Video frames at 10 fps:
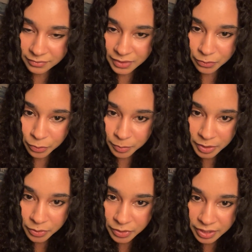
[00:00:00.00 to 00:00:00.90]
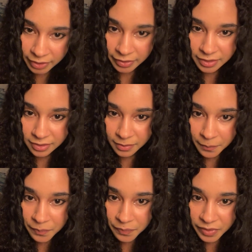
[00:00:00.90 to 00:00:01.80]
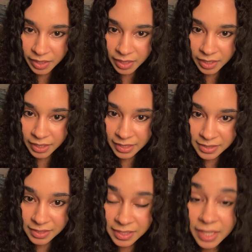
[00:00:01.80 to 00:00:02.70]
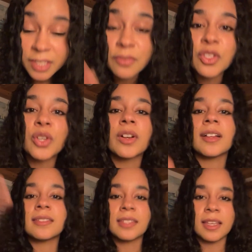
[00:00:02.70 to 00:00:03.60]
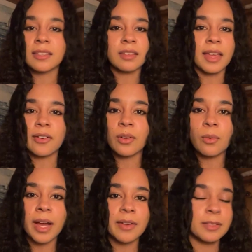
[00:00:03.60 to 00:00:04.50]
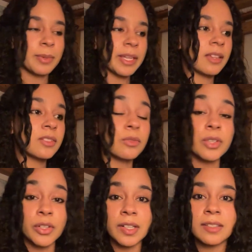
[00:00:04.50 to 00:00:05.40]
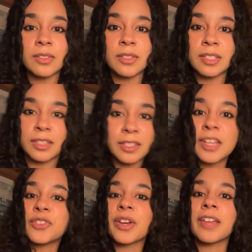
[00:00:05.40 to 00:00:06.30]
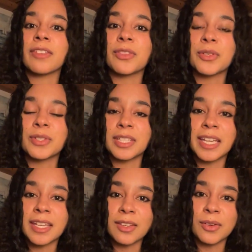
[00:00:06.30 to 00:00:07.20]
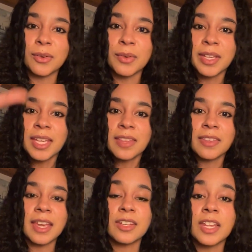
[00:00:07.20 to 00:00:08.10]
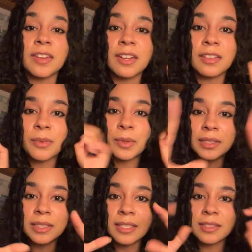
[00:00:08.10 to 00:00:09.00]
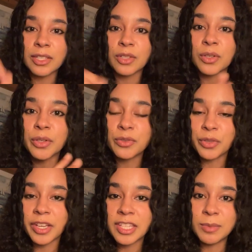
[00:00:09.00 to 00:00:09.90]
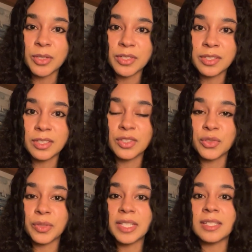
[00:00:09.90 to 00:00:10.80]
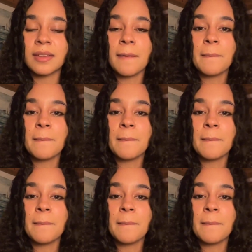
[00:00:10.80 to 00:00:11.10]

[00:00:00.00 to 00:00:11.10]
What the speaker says: Ruby Gutierrez. Yes, it's the end of neurons. Yes, I don't know why I was blanking. So neurons, so there's like the dendrite and then there's like, the end. And they release like neurotransmitters, these trees.